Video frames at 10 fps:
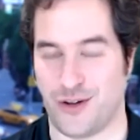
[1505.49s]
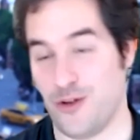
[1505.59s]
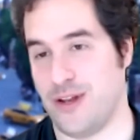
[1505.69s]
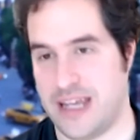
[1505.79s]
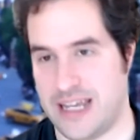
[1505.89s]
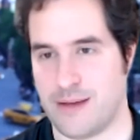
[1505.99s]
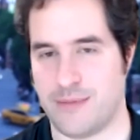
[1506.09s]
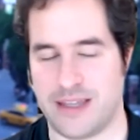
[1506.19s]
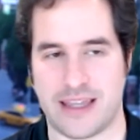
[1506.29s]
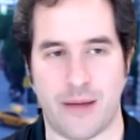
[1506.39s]
although it's
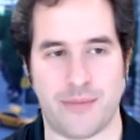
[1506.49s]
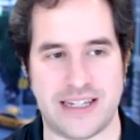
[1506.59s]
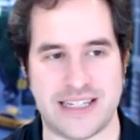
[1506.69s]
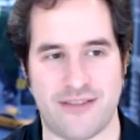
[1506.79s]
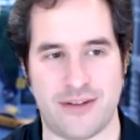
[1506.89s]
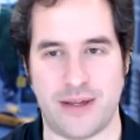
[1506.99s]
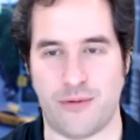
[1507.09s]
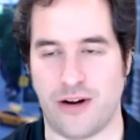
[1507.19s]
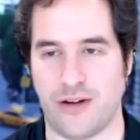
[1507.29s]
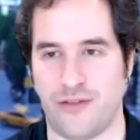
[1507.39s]
something that companies have to be
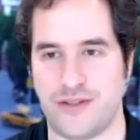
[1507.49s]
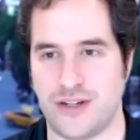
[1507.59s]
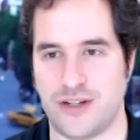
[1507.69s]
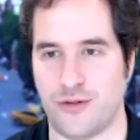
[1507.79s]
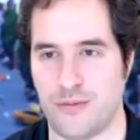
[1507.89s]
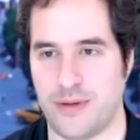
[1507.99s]
aware of too.